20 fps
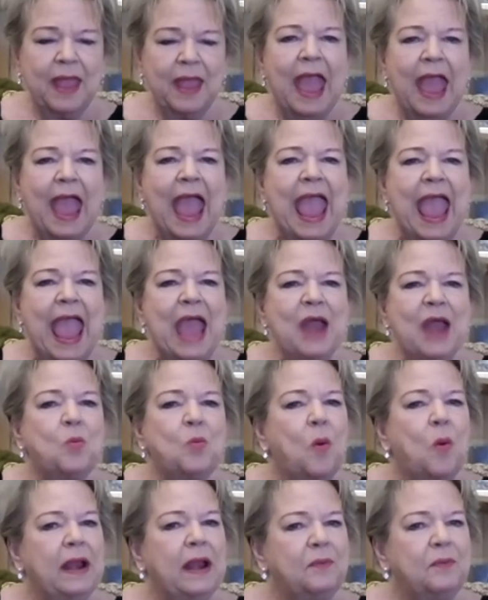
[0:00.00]
And what
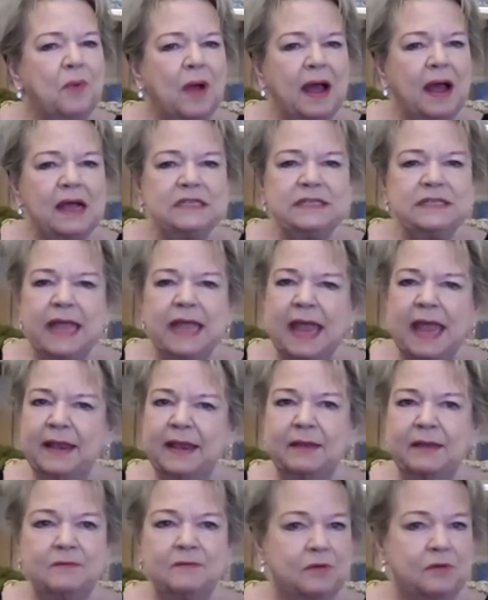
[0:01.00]
it was, it
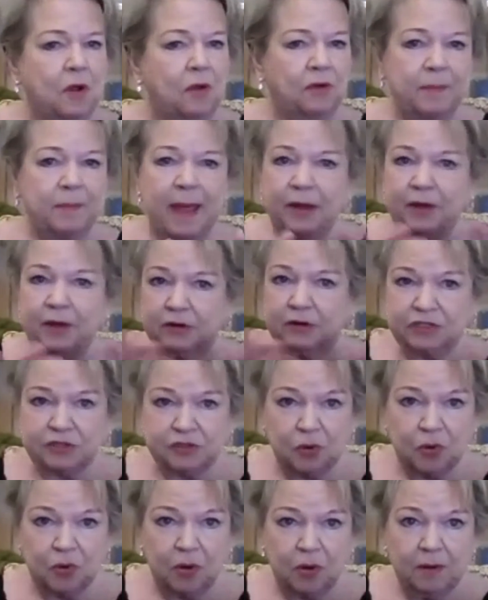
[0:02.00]
told about her
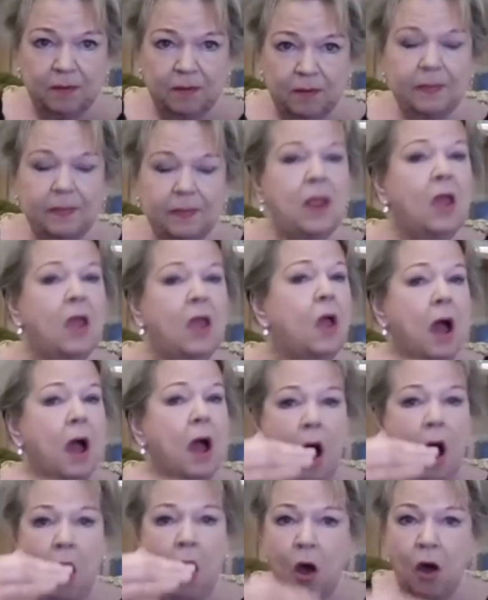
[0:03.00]
store,
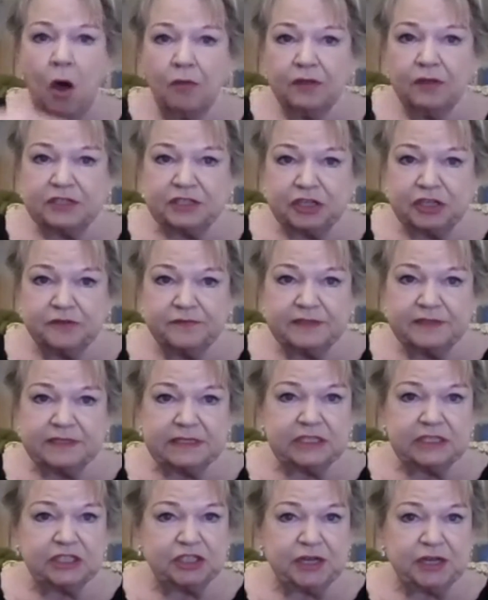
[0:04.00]
all the services
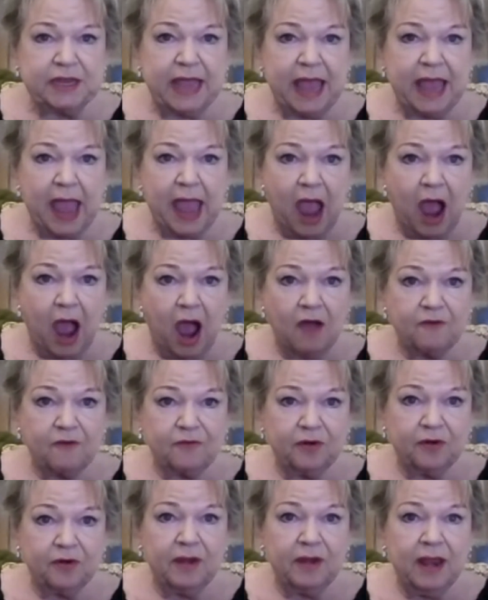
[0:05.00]
she
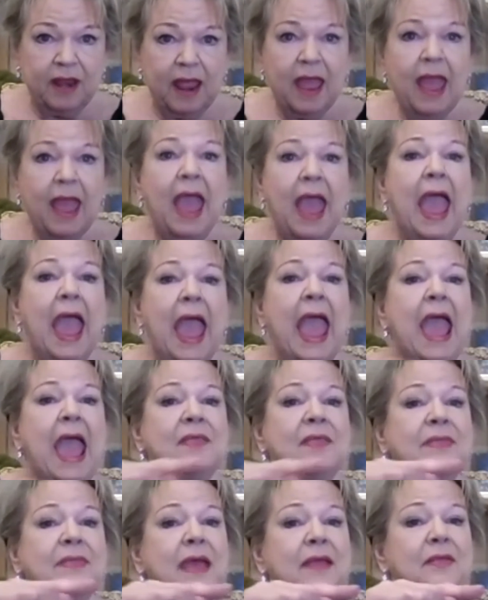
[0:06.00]
offered, and
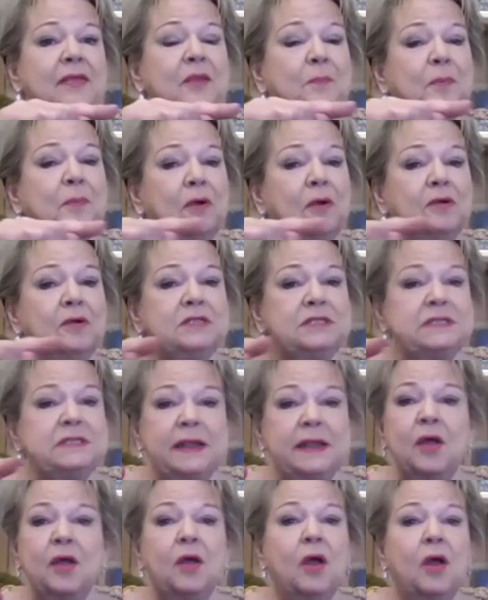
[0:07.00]
then the person
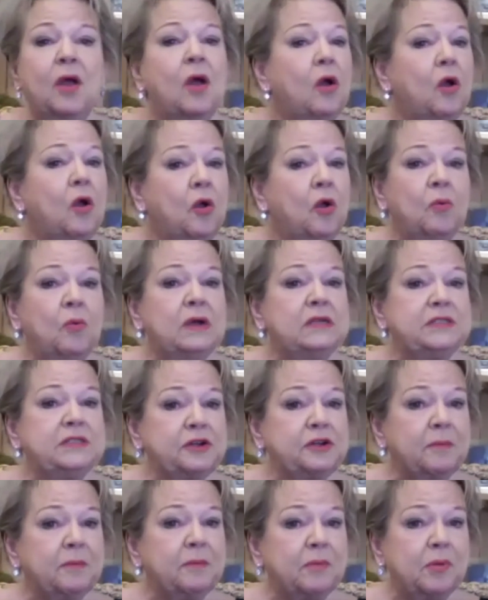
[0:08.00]
who was her
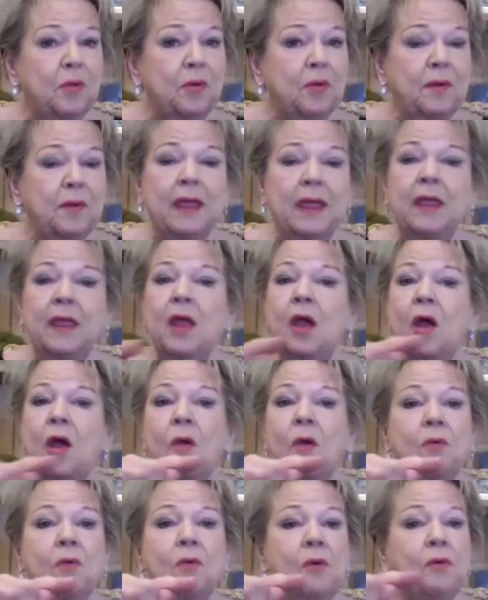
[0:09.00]
employee
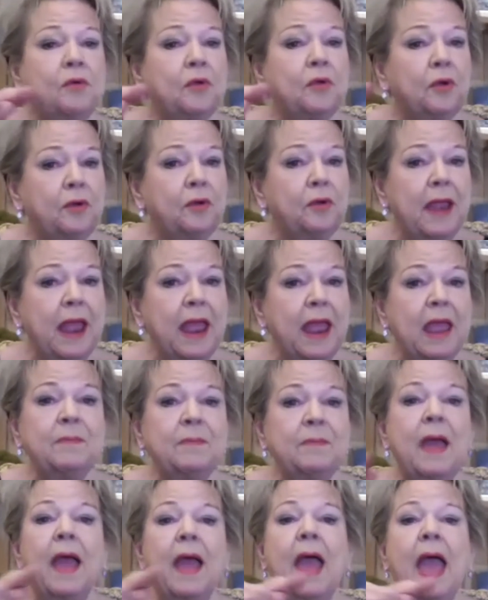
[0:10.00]
wrote her name
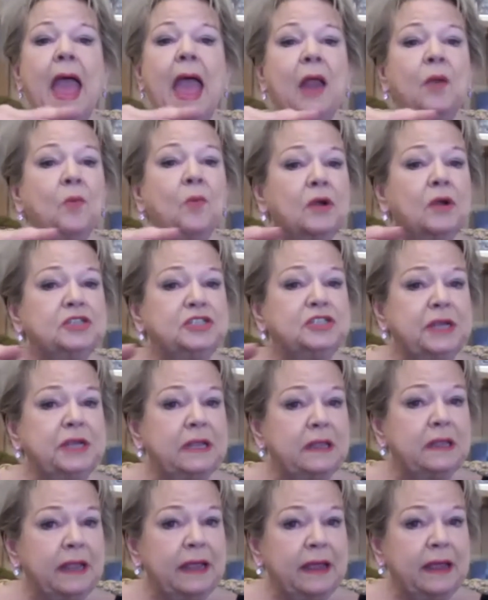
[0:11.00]
and where she
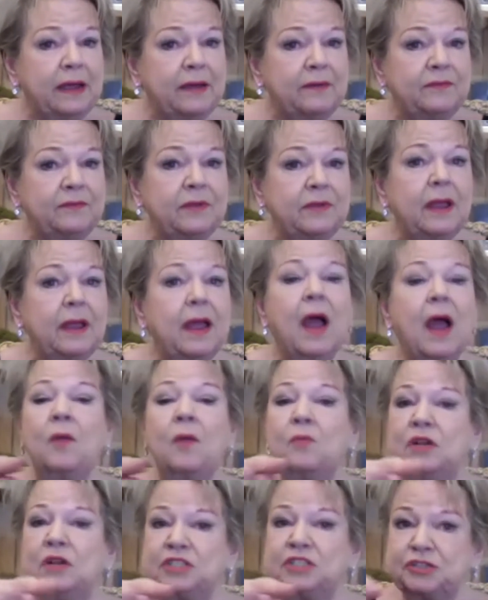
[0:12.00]
lived, on
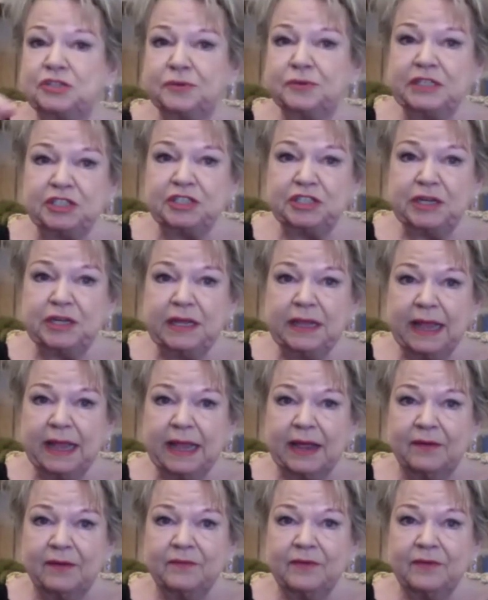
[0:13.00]
which street she lived,